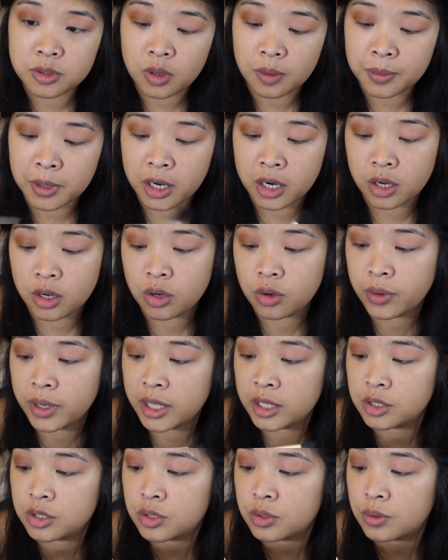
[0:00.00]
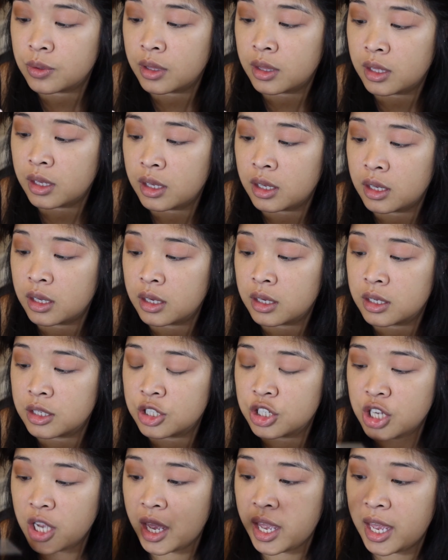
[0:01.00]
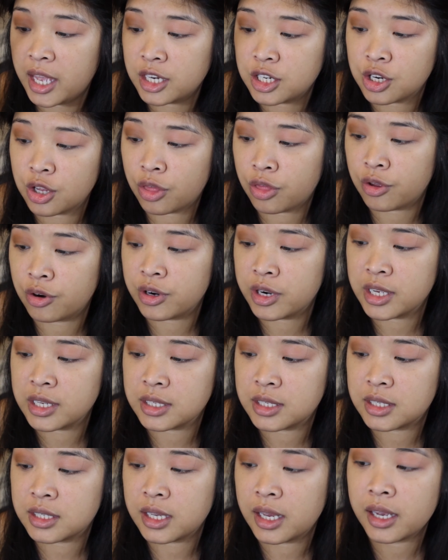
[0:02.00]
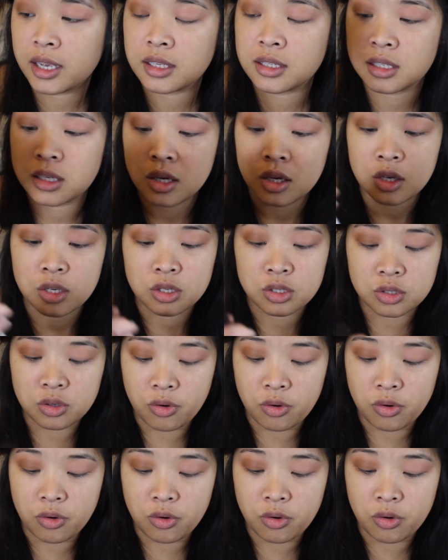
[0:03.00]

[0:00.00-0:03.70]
so I'm going to go into the JH36.